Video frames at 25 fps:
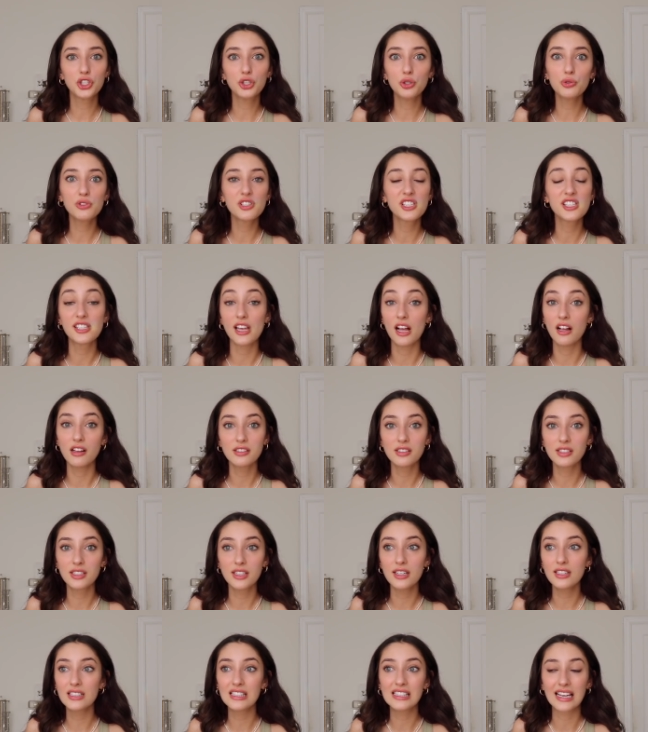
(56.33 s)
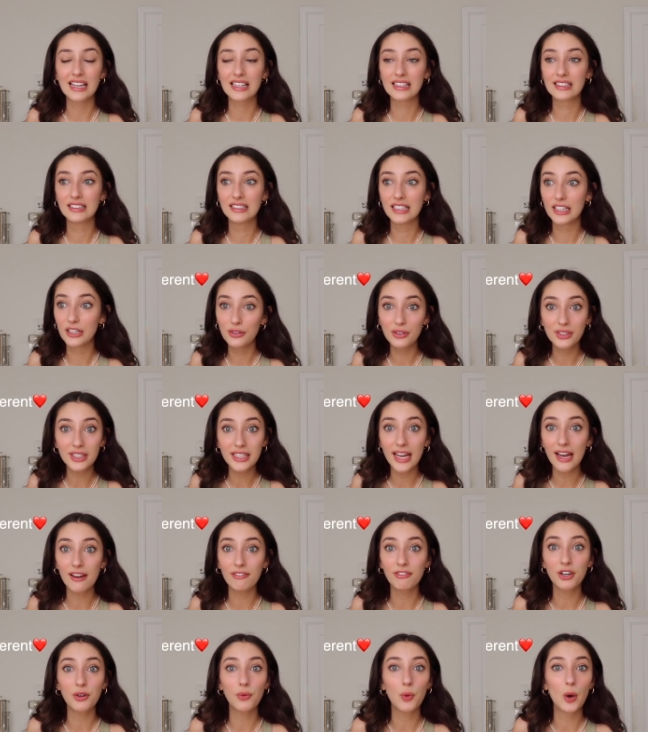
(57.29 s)
use Celsius like literally
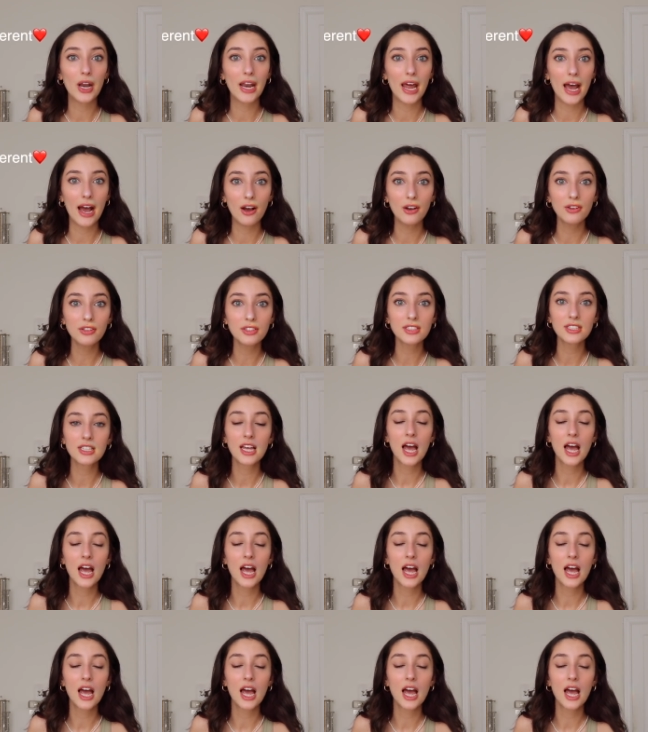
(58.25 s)
everyone else.